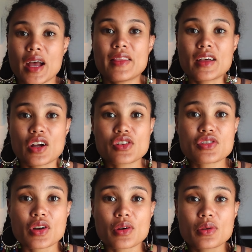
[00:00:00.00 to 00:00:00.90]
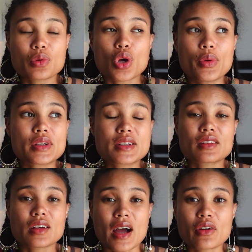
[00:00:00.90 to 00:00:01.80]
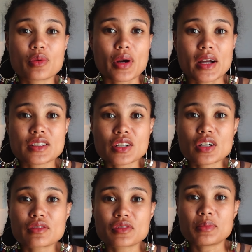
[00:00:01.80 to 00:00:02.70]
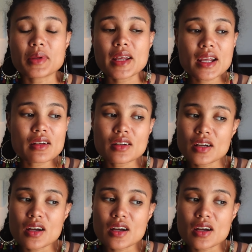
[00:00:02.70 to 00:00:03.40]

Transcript: And then also going to the chiropractor. For me,